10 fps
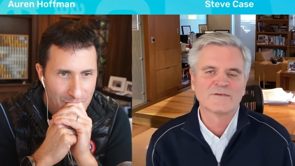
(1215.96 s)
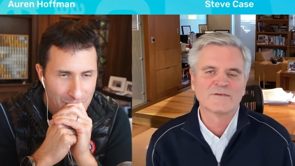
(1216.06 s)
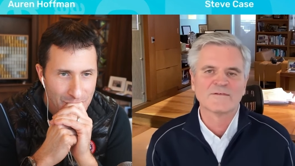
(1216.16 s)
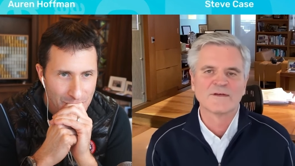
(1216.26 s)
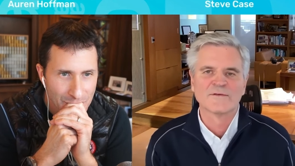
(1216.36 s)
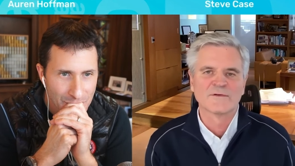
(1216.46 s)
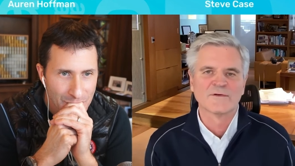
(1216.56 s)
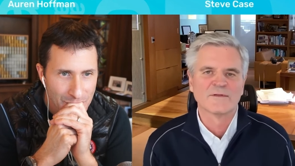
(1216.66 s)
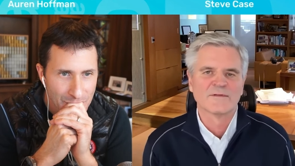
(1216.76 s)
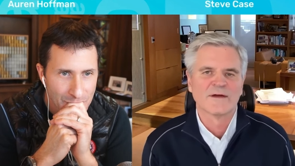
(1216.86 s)
Speaker 1: 60 years
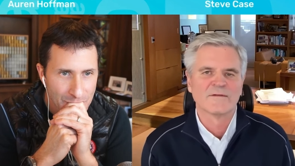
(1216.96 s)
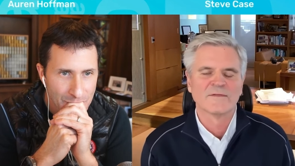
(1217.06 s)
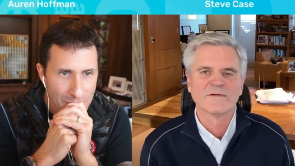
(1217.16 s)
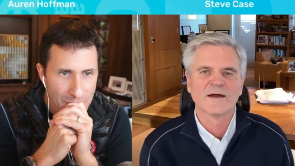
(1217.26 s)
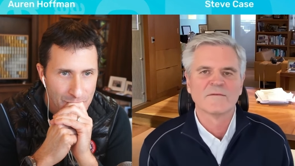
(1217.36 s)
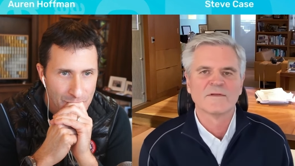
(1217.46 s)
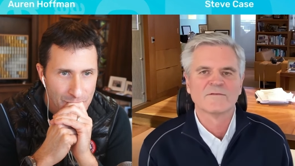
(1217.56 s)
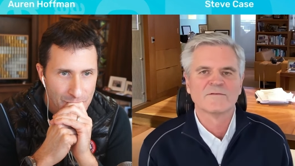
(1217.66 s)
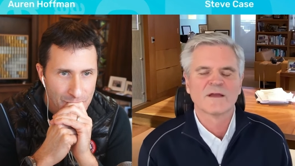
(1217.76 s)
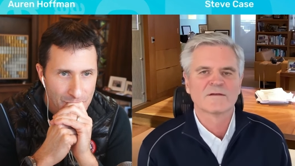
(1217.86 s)
old. It's not, they're not
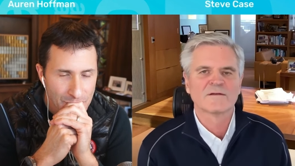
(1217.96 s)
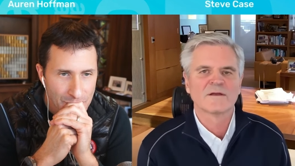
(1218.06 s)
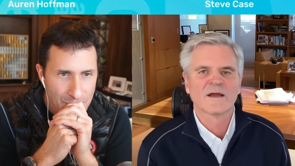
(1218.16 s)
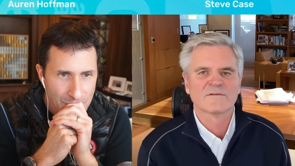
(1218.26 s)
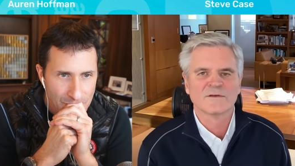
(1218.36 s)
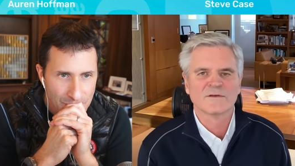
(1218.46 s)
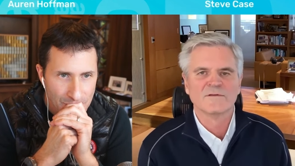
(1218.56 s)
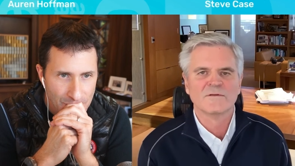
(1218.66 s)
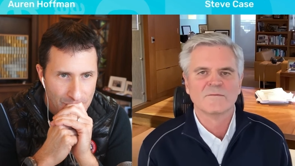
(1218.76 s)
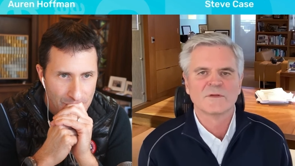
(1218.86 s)
uh, actually
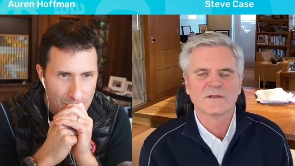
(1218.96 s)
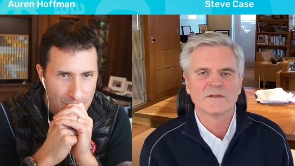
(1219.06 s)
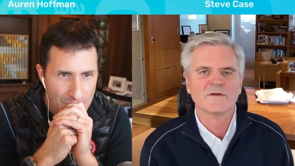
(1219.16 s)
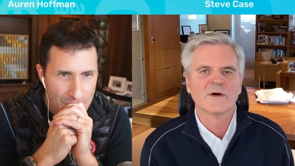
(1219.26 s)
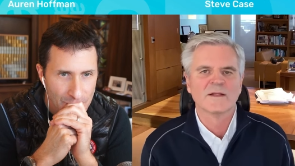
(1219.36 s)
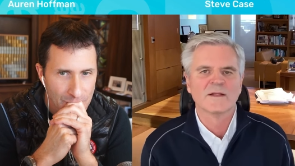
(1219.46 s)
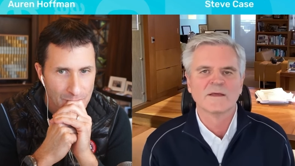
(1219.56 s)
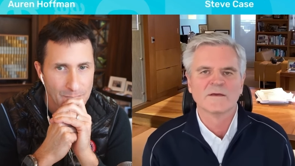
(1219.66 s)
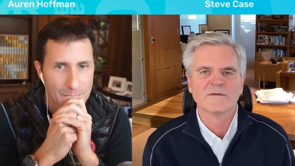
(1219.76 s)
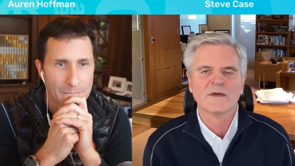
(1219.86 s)
particularly new
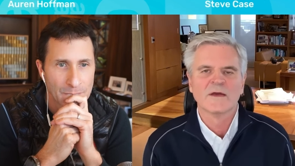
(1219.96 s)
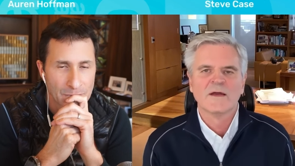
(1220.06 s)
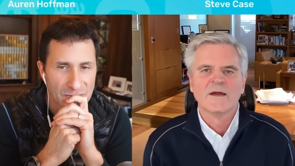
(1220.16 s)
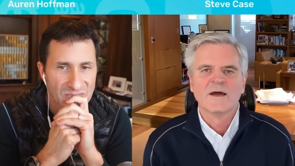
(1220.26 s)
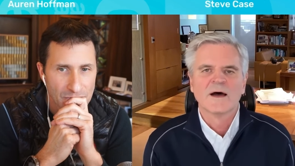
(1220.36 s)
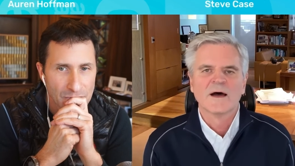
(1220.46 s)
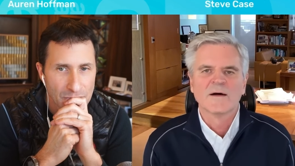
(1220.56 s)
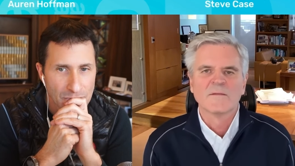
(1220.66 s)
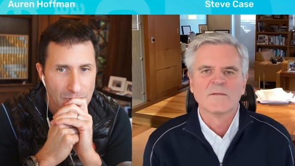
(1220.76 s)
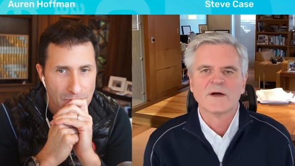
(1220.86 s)
ideas. Uh,
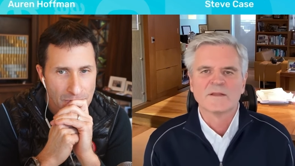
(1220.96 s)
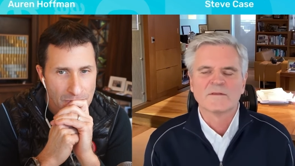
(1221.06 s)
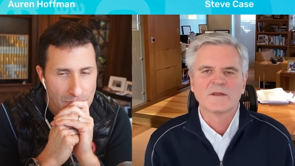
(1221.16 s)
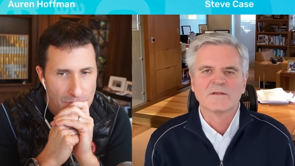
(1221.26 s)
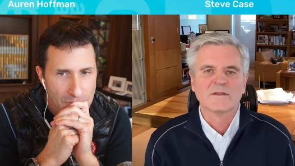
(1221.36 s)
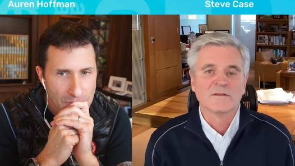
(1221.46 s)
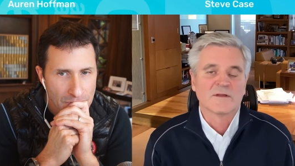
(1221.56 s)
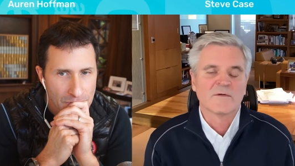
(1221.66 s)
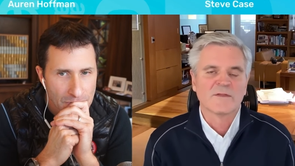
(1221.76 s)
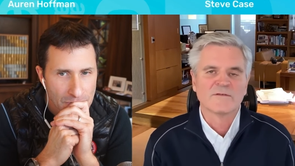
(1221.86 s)
but it, it, some
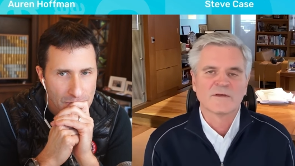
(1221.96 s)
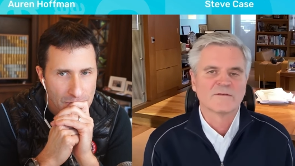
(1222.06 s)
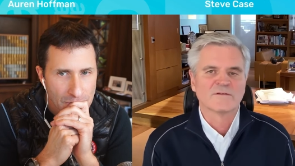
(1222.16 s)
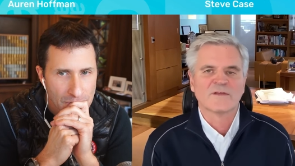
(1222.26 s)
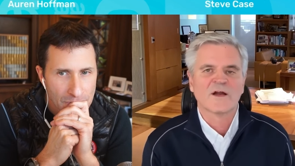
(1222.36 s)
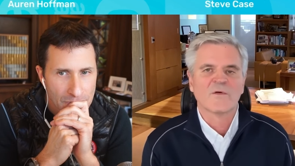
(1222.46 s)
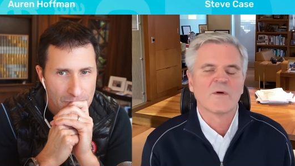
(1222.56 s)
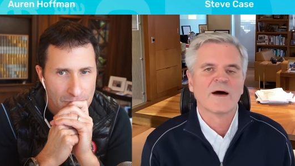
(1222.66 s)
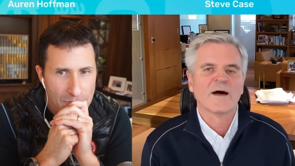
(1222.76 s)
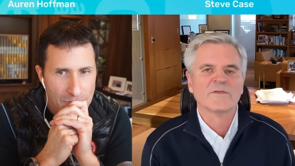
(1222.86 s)
of these things just take a
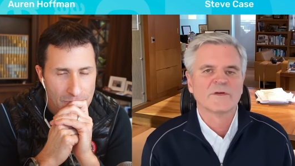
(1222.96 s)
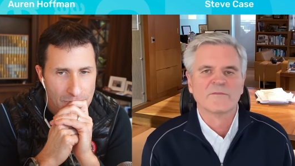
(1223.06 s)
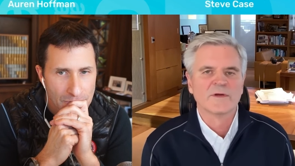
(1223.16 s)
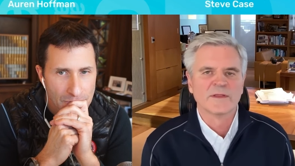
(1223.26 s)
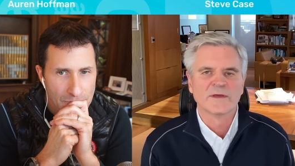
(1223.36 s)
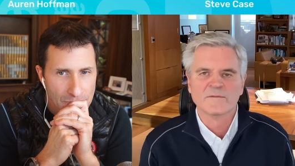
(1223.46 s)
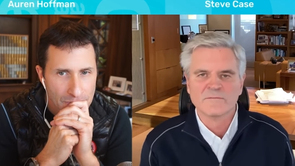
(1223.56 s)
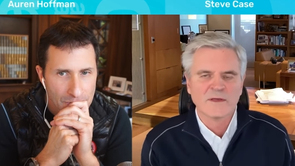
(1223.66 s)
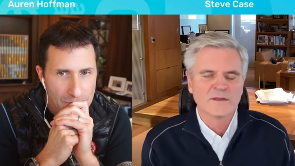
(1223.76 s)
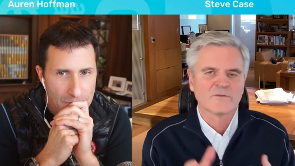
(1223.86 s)
while to really
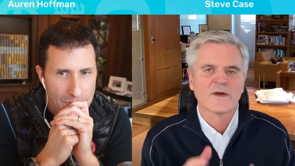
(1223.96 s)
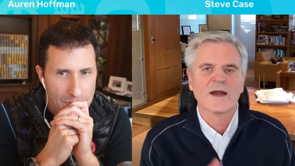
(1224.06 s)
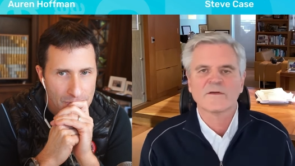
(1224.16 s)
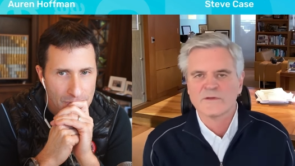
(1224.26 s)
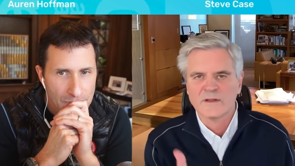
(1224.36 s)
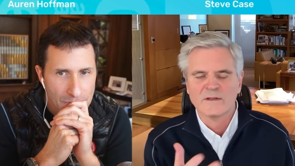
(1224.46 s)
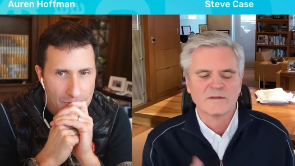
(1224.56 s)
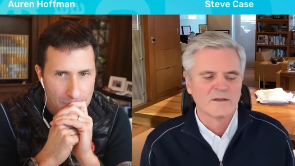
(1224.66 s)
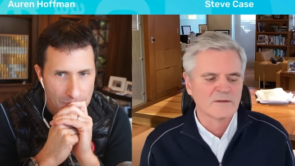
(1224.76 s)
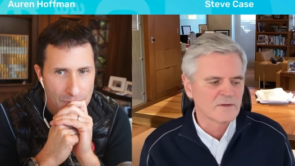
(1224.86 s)
get traction. And
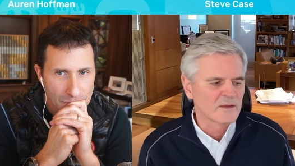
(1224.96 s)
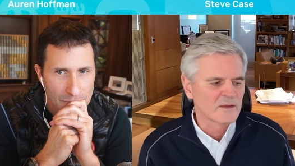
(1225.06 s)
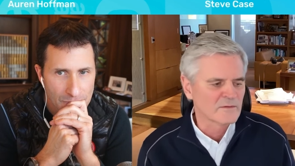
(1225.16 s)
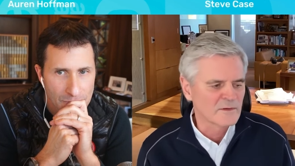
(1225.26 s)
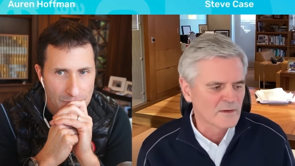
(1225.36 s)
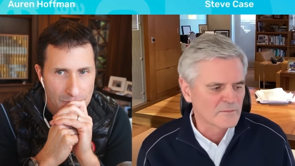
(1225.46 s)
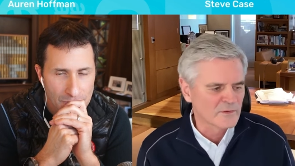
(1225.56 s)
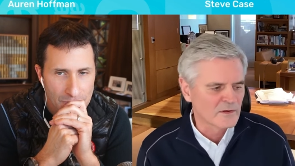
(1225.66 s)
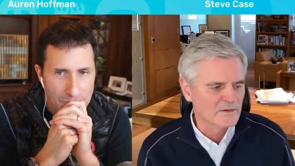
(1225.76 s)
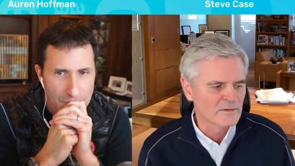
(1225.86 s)
as, as you know, I'm sure
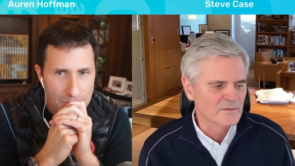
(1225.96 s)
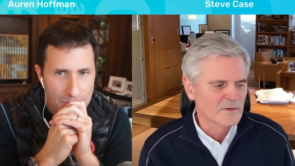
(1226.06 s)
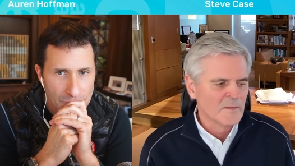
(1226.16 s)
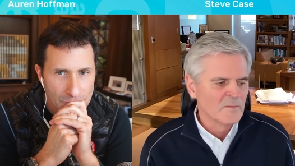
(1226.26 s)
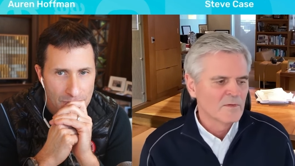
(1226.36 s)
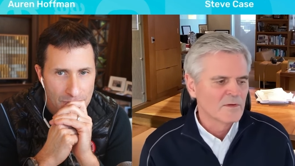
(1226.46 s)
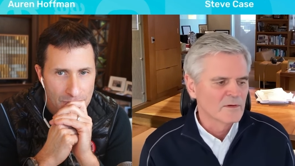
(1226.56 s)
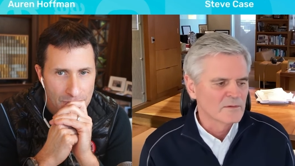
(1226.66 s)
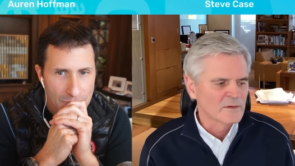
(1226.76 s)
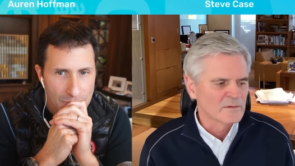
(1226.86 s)
all your,
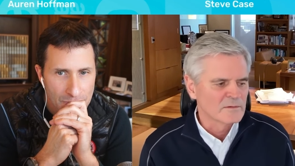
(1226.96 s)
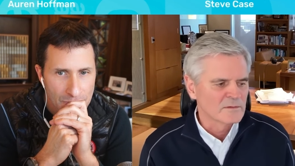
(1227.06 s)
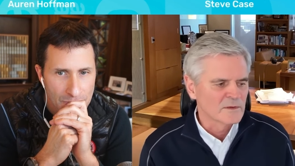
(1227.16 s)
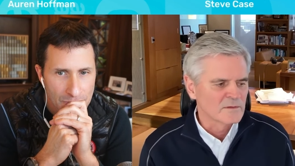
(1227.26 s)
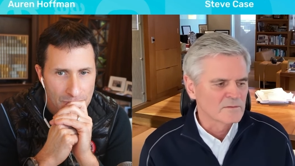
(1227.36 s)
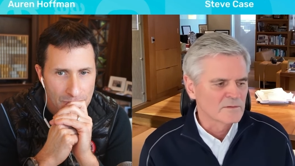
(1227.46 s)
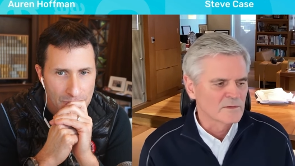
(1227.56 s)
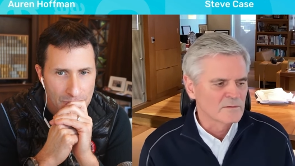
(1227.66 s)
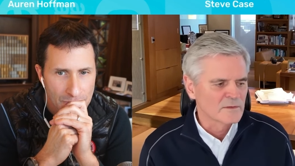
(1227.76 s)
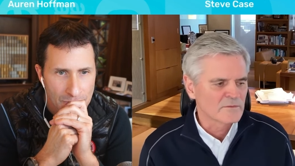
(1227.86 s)
your your your
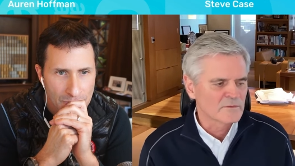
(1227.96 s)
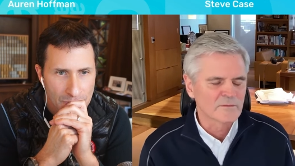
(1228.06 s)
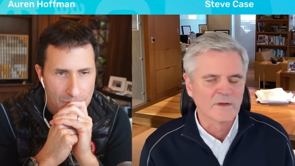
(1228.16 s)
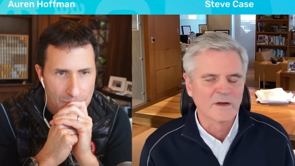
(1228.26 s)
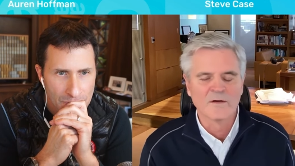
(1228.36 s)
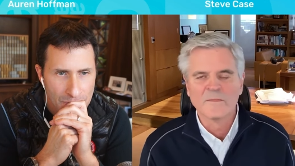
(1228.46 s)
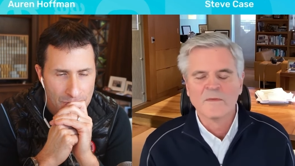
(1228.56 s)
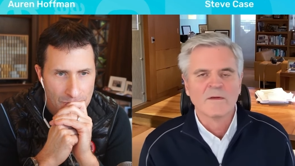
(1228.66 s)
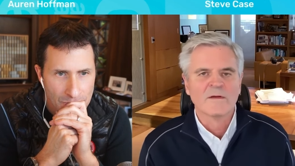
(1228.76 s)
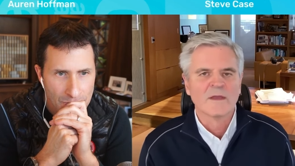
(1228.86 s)
your listeners know,
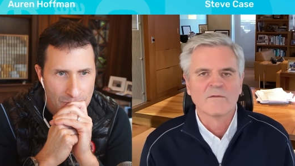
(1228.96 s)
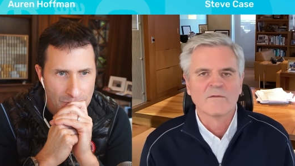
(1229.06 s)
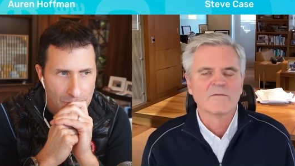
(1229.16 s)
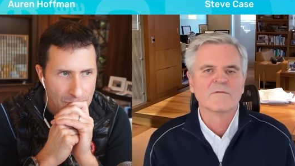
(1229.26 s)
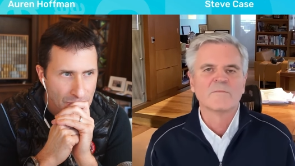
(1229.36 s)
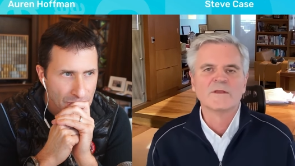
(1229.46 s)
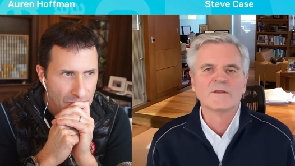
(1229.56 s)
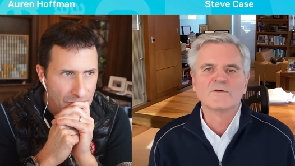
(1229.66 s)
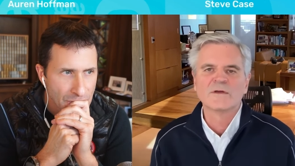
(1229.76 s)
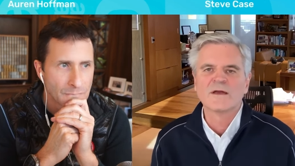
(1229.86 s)
you know, we've been
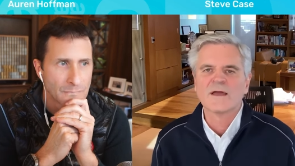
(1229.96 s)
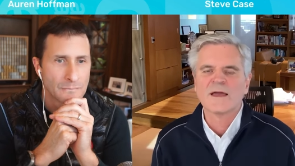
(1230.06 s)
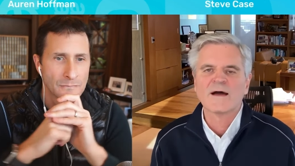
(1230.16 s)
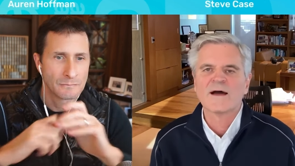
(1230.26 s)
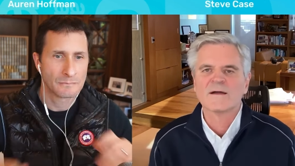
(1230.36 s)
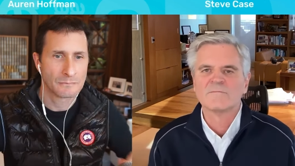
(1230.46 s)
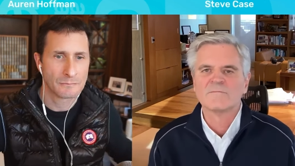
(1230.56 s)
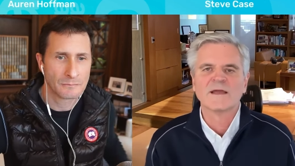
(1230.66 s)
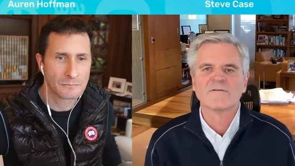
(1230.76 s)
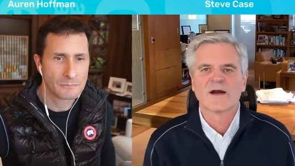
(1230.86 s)
using AI on
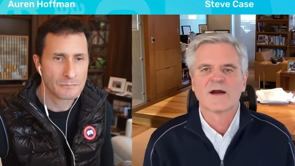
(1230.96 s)
many of our